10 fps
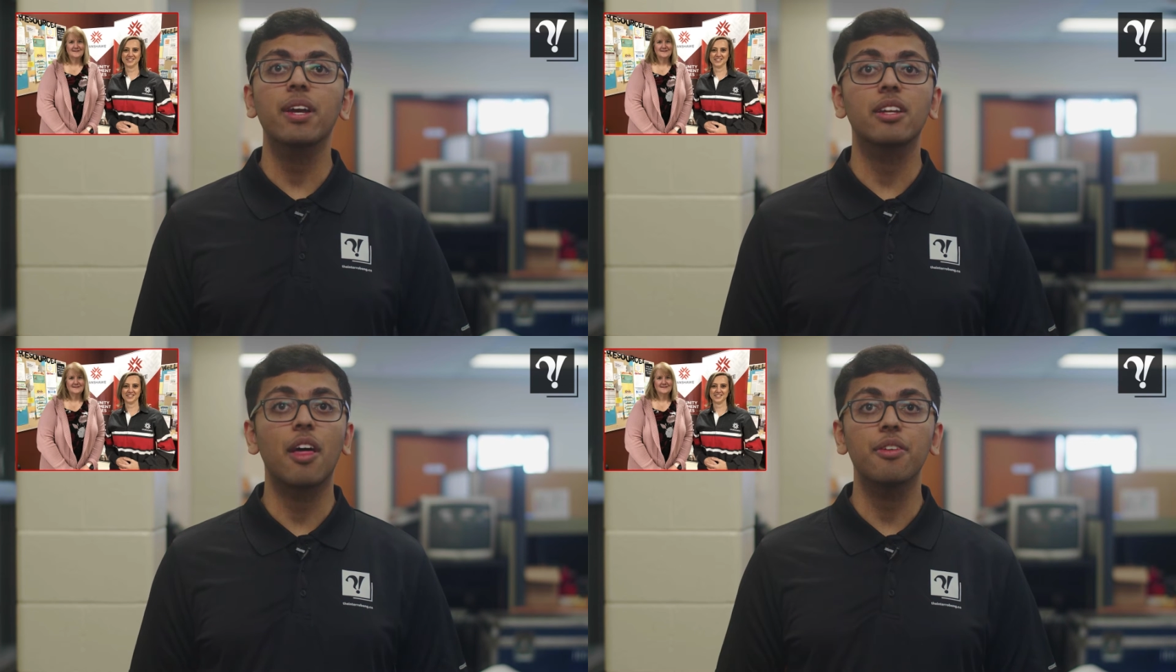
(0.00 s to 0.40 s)

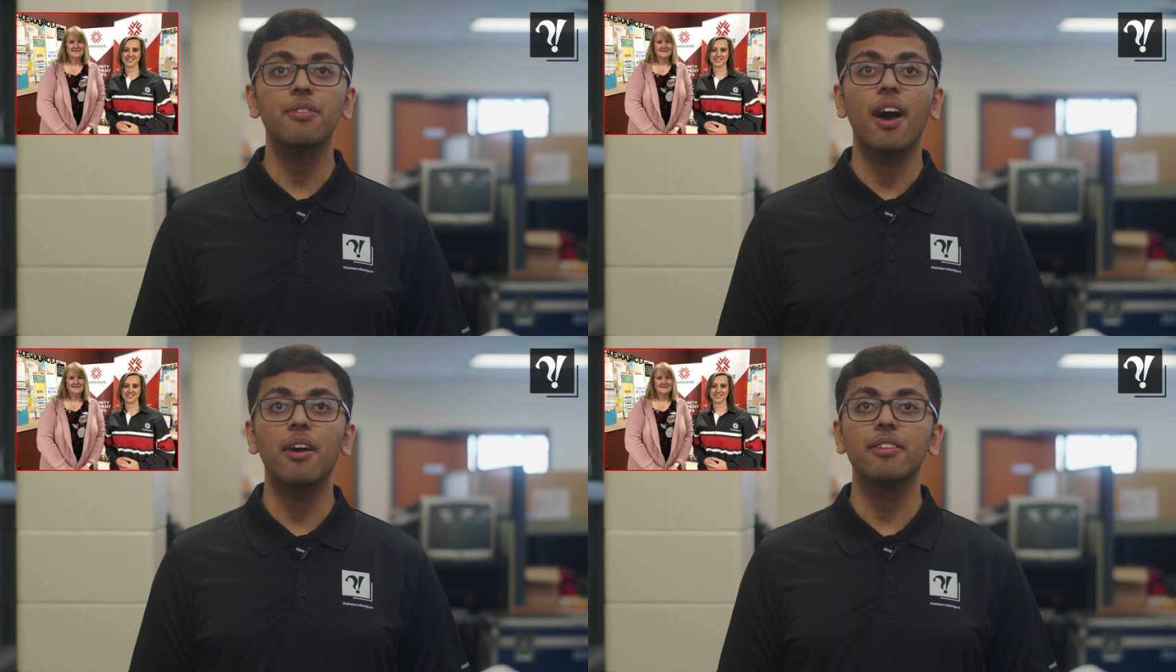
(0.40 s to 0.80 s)
another
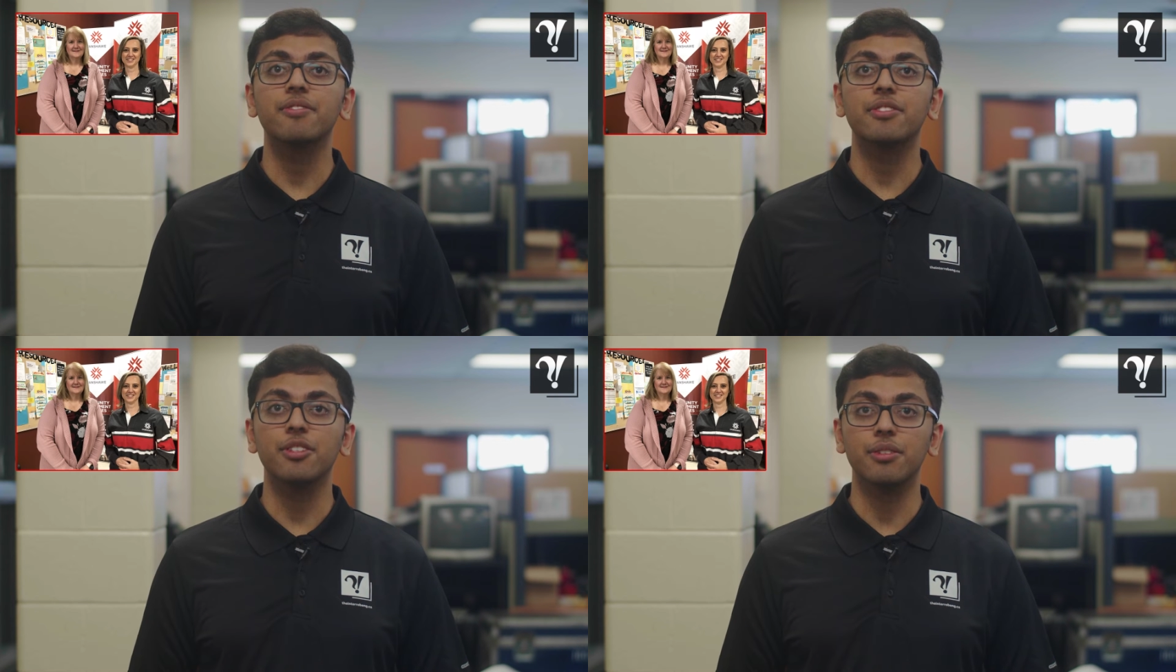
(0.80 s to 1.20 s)
round of
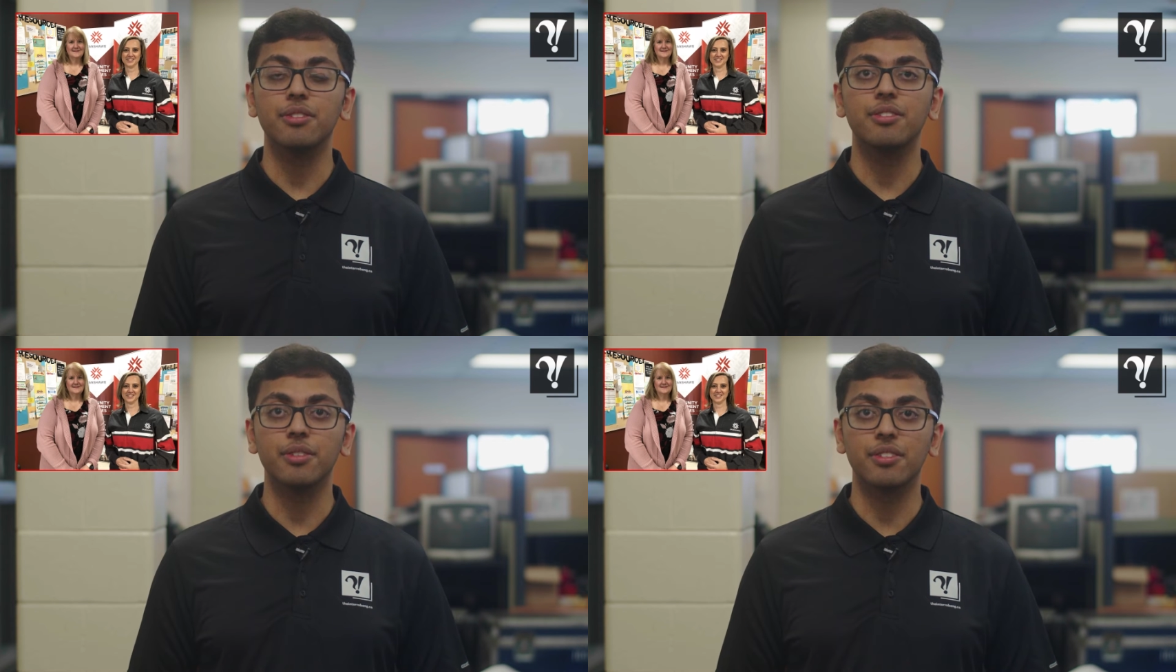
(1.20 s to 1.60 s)

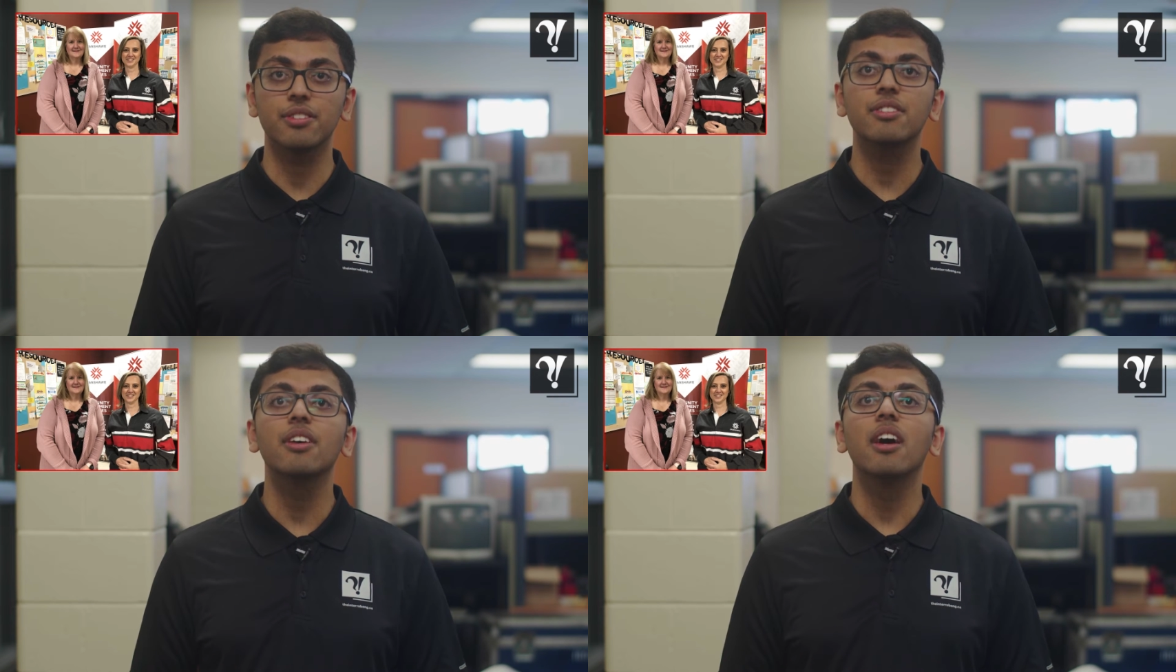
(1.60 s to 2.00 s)

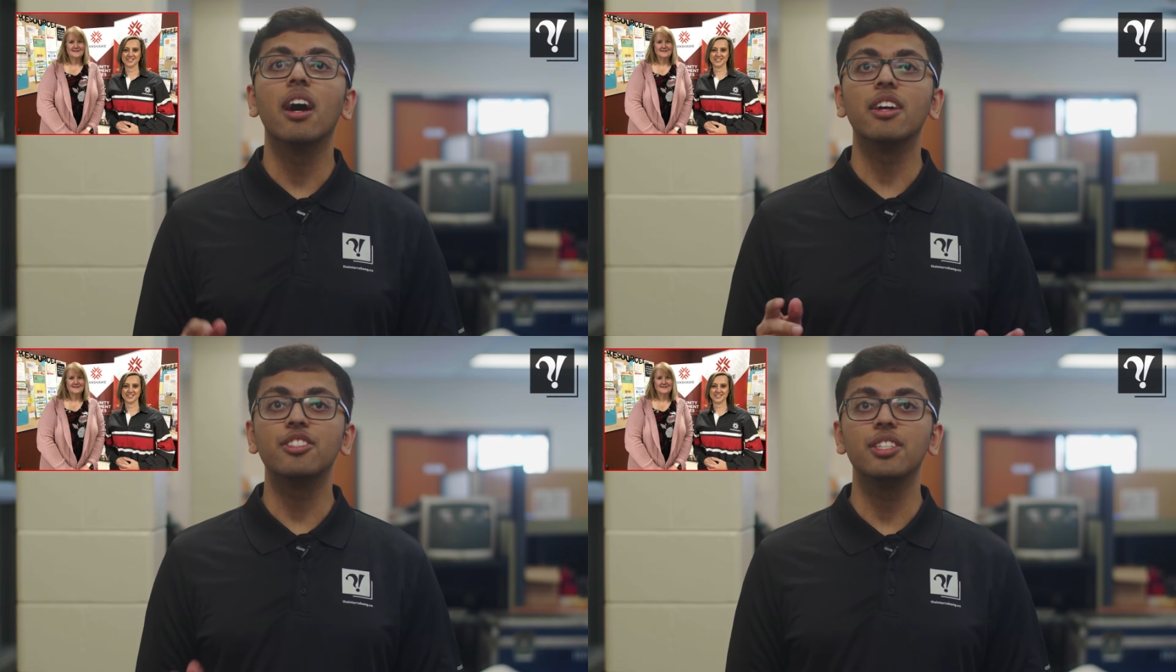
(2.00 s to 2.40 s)
students
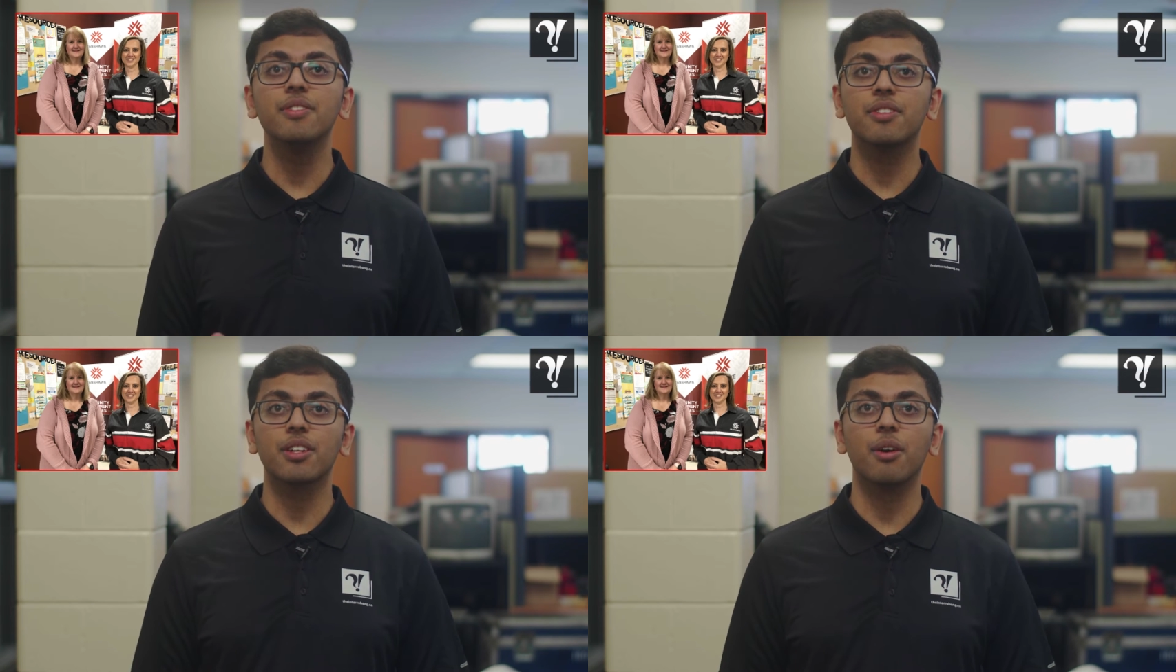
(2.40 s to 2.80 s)

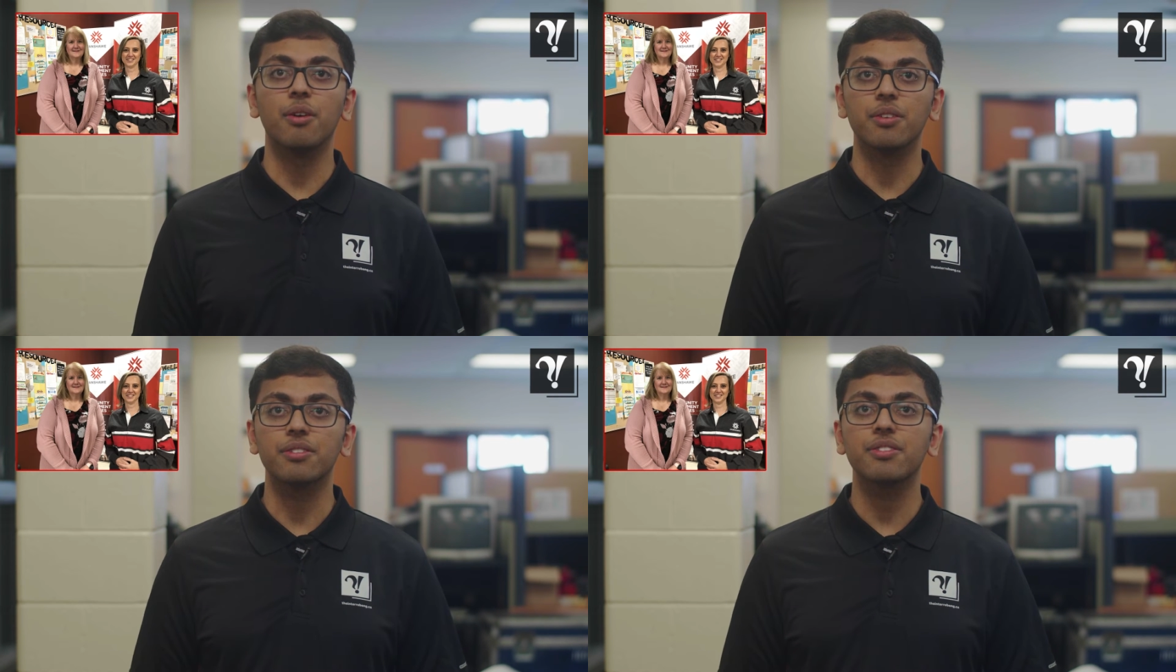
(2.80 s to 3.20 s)
achieve their
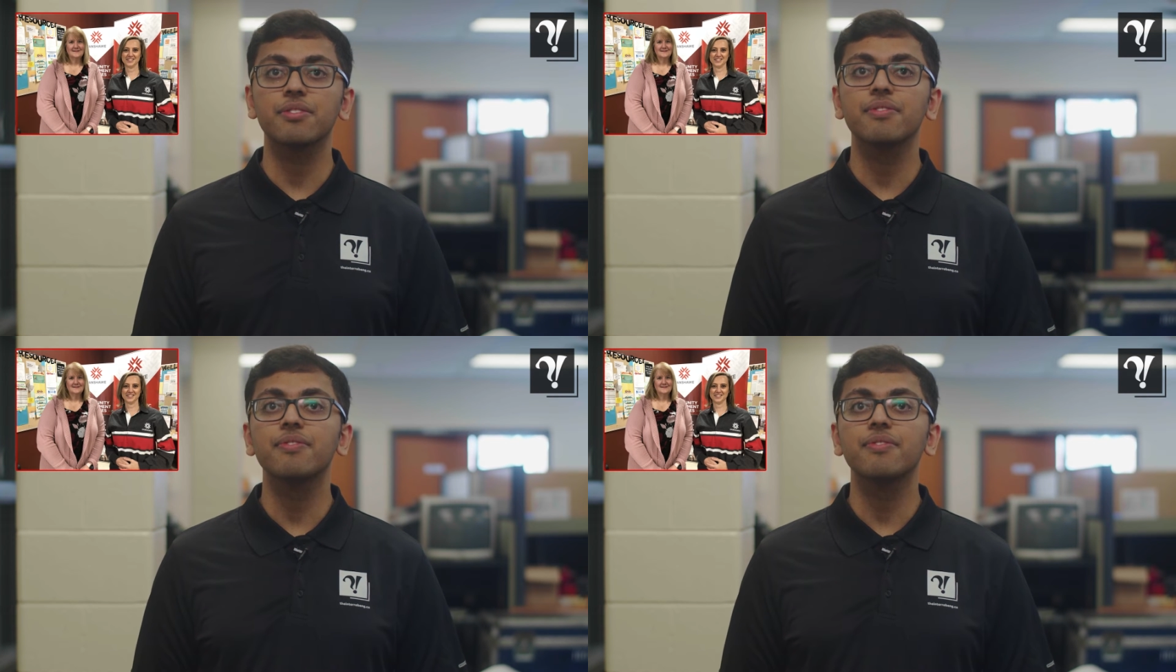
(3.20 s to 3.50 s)
goals.